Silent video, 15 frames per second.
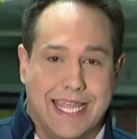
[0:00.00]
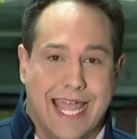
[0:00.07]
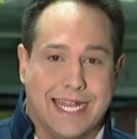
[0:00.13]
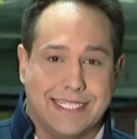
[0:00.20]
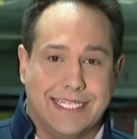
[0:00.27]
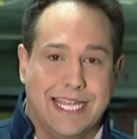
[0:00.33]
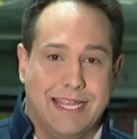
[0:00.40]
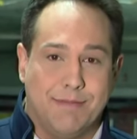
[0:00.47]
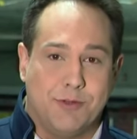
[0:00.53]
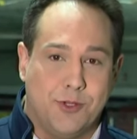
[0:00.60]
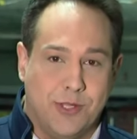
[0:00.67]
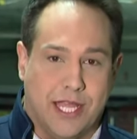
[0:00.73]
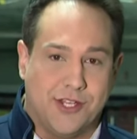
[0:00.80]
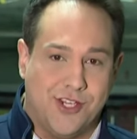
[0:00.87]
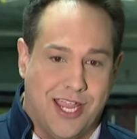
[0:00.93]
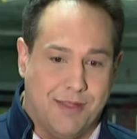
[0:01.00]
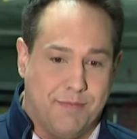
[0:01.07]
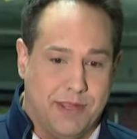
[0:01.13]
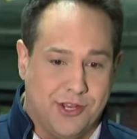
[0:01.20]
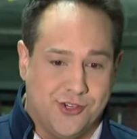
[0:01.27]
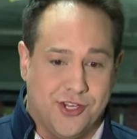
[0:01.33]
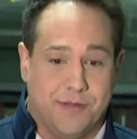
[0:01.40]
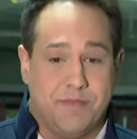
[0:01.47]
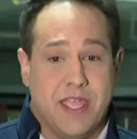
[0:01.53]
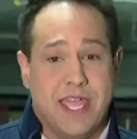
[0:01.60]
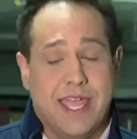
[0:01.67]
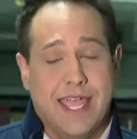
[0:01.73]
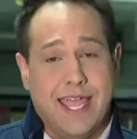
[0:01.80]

that team to that championship.